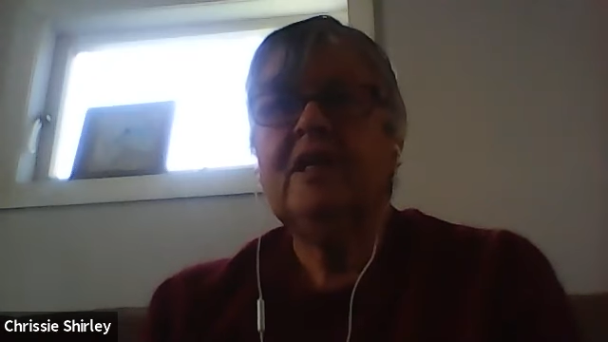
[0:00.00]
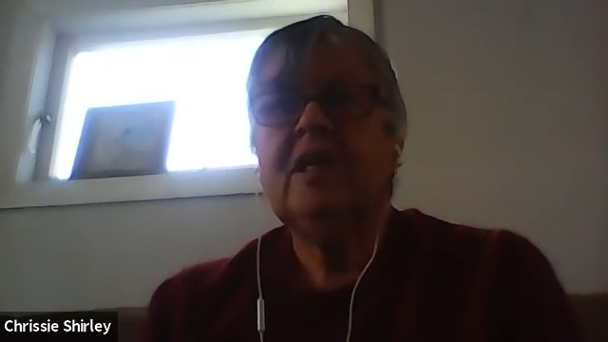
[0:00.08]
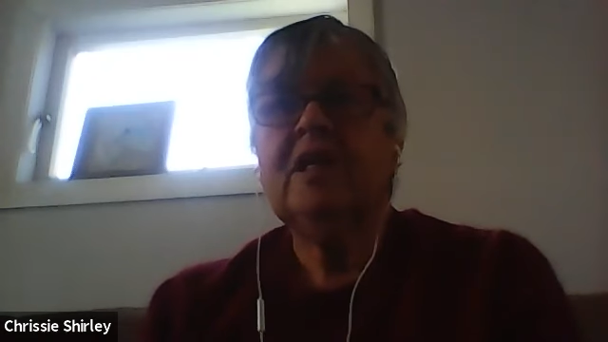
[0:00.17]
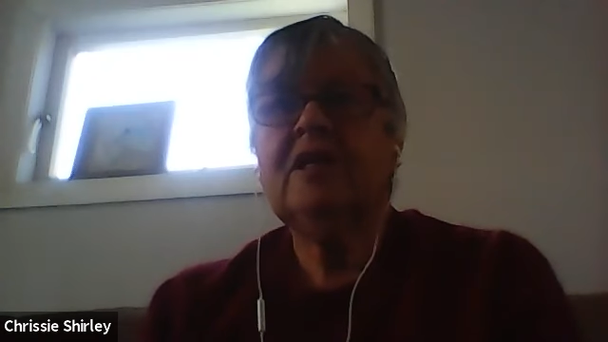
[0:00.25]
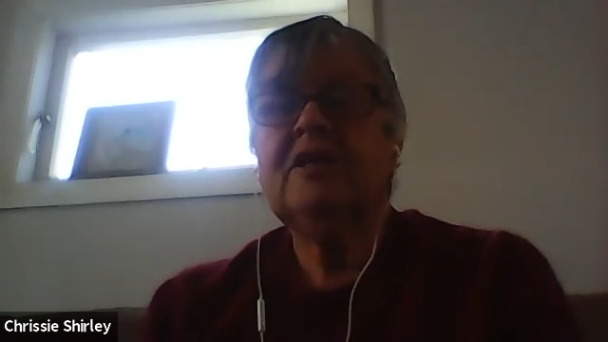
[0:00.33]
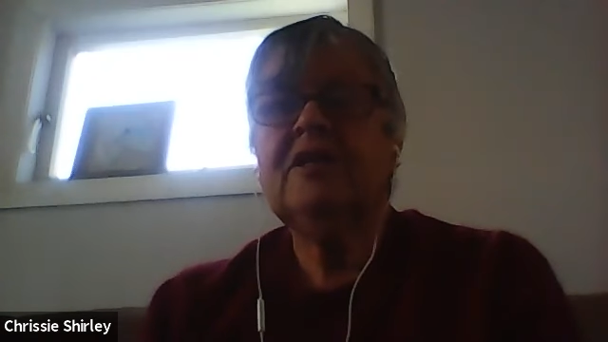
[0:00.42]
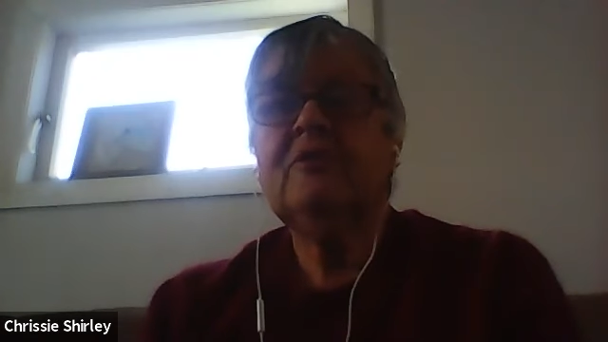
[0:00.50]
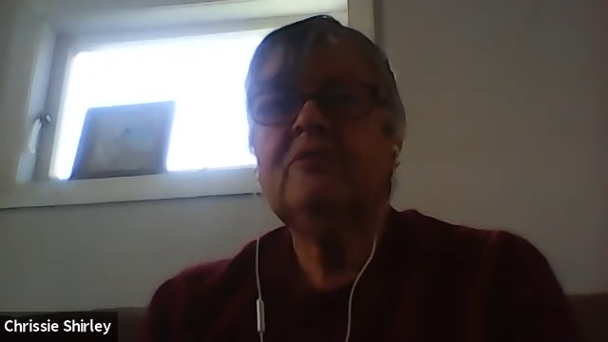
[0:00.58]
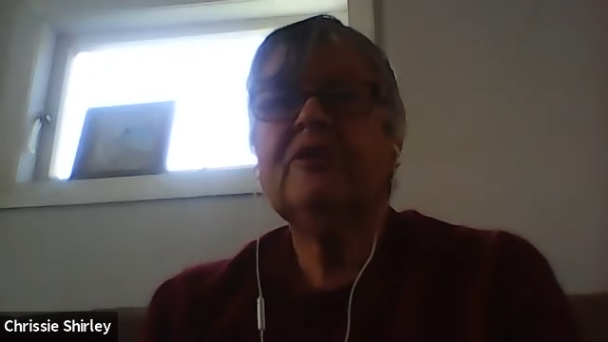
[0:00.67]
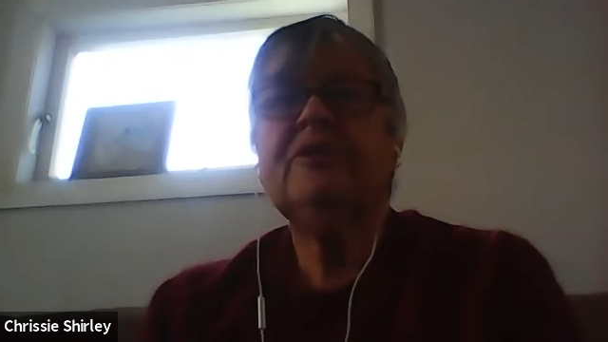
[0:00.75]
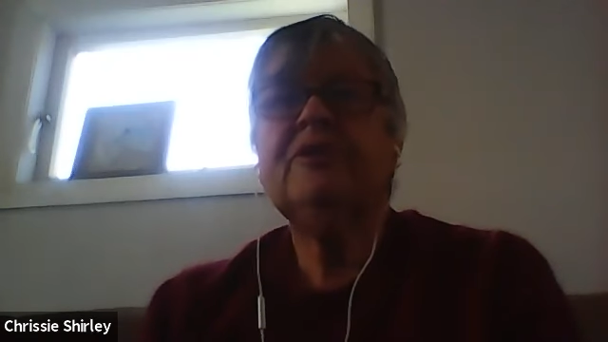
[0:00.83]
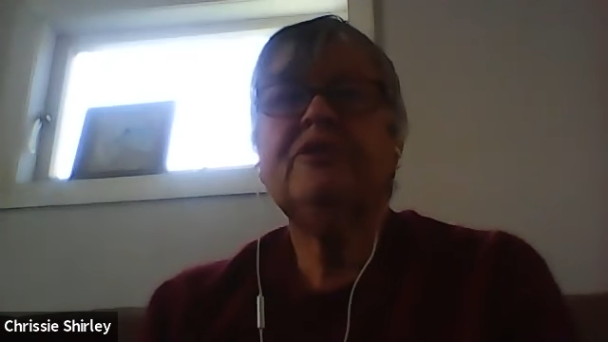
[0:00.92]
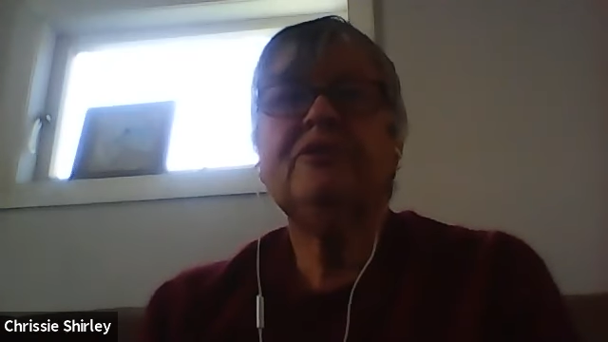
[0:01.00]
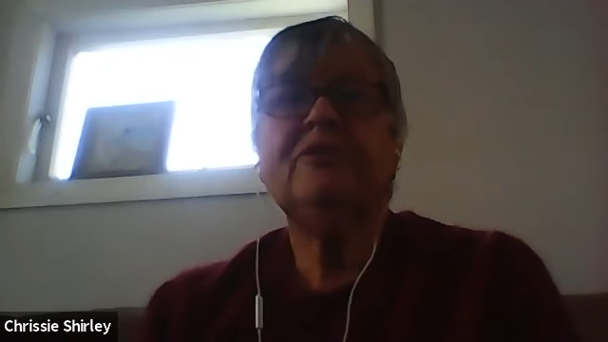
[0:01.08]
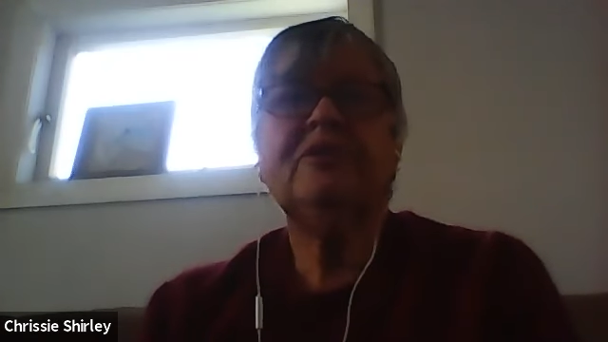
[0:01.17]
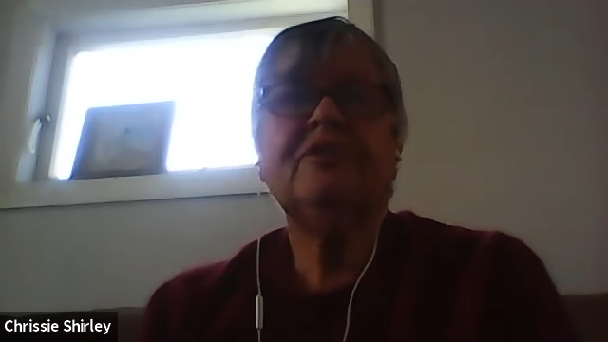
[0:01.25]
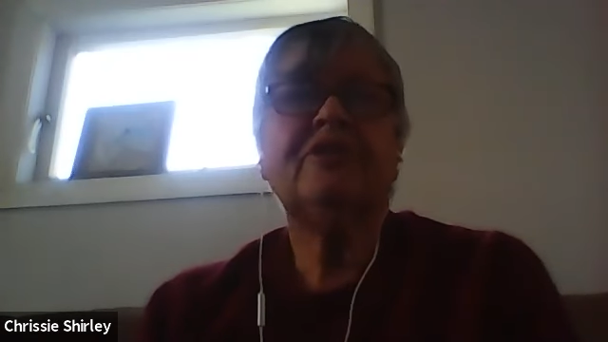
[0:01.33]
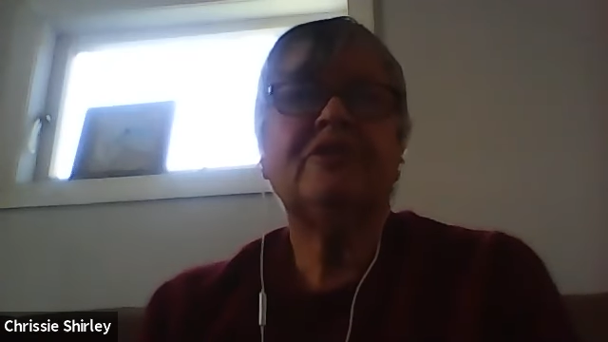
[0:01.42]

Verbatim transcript: I think we're going to do this